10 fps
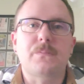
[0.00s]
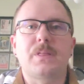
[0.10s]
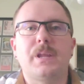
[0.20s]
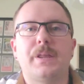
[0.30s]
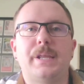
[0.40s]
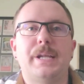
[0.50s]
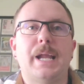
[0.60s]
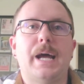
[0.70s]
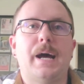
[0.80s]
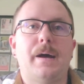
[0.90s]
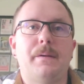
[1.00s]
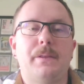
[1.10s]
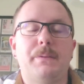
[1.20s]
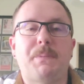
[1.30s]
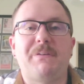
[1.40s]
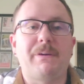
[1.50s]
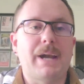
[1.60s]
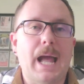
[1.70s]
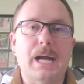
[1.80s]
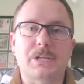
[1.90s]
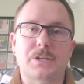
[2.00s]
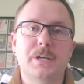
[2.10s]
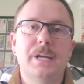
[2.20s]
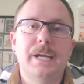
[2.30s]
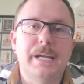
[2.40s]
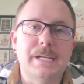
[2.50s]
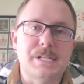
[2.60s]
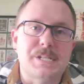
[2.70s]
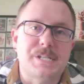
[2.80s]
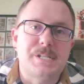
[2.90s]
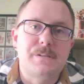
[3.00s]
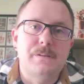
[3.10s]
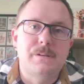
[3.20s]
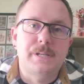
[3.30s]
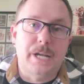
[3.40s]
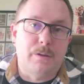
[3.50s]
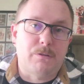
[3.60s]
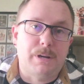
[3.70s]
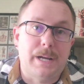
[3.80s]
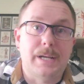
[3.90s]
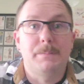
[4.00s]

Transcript: My favorite actor is Daniel Craig.